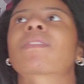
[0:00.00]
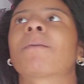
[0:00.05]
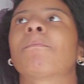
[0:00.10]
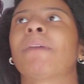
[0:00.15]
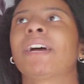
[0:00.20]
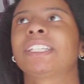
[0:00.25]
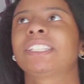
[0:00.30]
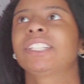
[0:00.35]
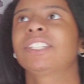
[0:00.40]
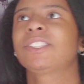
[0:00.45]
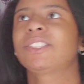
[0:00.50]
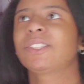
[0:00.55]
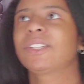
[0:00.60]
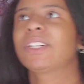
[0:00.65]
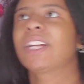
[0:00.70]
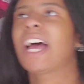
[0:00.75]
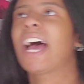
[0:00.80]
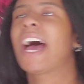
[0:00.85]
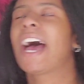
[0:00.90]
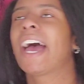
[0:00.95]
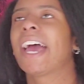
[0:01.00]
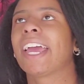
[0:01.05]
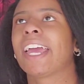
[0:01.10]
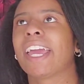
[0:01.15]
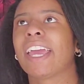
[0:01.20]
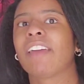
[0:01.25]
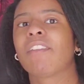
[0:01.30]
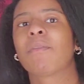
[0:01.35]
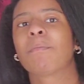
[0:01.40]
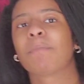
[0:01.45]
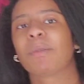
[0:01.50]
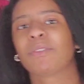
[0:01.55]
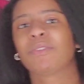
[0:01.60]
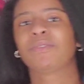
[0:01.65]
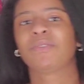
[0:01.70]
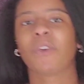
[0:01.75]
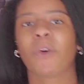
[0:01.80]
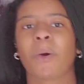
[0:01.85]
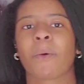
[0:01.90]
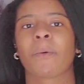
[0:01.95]
My sister and I, even
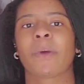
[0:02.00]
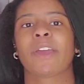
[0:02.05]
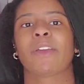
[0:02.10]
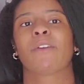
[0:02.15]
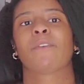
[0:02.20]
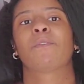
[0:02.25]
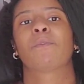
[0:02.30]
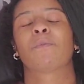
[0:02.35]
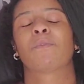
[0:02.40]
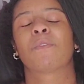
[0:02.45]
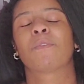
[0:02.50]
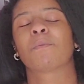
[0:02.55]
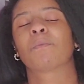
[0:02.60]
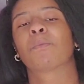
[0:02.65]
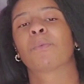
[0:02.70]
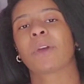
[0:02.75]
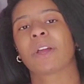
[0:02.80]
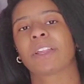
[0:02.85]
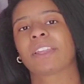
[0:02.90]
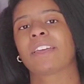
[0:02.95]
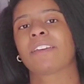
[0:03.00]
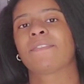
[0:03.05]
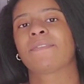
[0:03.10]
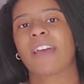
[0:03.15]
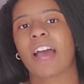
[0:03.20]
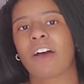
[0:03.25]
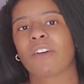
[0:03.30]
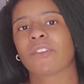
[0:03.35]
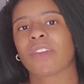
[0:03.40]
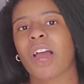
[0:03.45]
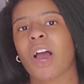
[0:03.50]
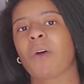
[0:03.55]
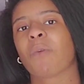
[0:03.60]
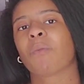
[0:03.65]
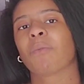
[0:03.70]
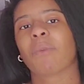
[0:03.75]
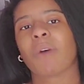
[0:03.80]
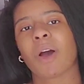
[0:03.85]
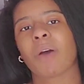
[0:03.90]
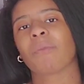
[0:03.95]
before we really found
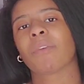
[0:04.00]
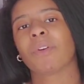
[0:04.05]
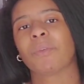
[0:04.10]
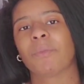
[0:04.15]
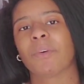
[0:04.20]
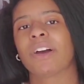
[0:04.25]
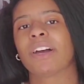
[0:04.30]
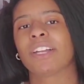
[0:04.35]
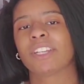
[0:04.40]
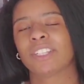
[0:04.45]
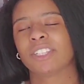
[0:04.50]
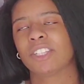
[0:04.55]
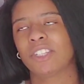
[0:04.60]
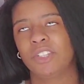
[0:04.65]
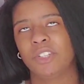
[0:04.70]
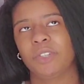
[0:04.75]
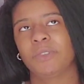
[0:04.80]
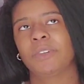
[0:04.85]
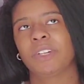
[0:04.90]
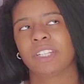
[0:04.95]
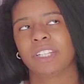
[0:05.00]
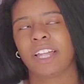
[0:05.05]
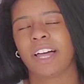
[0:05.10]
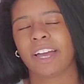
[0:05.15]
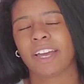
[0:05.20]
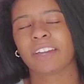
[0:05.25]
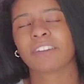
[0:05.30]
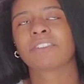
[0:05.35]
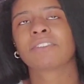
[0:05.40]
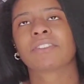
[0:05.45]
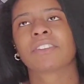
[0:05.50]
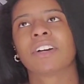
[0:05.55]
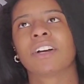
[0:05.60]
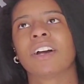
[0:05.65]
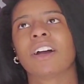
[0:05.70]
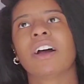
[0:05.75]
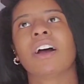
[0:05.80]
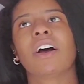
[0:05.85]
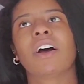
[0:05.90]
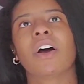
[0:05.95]
out what we wanted to do in life,
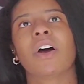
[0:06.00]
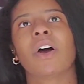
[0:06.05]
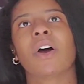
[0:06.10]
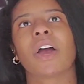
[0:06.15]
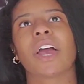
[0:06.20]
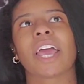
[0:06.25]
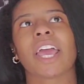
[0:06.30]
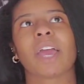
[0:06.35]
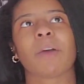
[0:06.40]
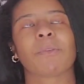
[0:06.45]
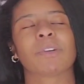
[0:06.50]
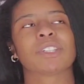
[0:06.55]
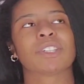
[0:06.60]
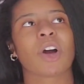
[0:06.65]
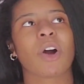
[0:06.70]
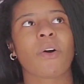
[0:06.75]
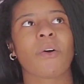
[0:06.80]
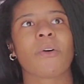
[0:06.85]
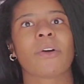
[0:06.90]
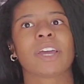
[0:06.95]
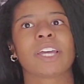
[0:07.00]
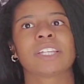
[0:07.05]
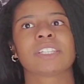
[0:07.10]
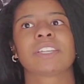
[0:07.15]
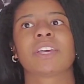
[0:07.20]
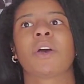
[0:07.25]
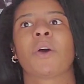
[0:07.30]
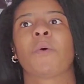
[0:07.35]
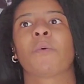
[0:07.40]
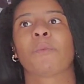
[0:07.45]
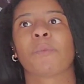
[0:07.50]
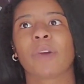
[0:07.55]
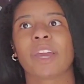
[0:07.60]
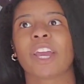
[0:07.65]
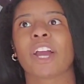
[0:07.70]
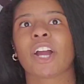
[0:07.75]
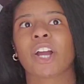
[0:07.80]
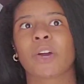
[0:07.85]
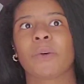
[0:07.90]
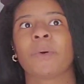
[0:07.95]
it was always,
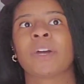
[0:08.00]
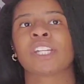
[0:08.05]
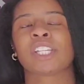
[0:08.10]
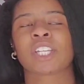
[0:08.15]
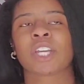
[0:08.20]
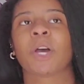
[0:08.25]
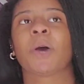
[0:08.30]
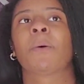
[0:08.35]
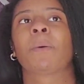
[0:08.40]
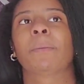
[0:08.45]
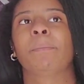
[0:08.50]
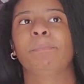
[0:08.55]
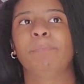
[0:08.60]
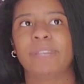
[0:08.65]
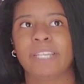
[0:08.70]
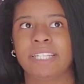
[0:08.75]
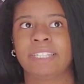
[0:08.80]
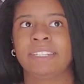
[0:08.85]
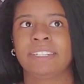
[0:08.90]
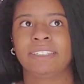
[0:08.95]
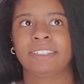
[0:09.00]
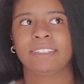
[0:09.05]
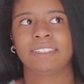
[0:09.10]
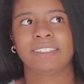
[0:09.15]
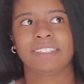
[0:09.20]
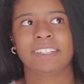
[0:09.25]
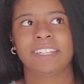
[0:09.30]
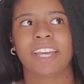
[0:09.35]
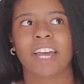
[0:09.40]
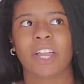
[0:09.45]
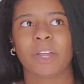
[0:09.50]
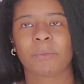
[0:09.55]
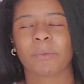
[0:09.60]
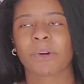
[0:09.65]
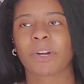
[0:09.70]
we are going to own businesses together.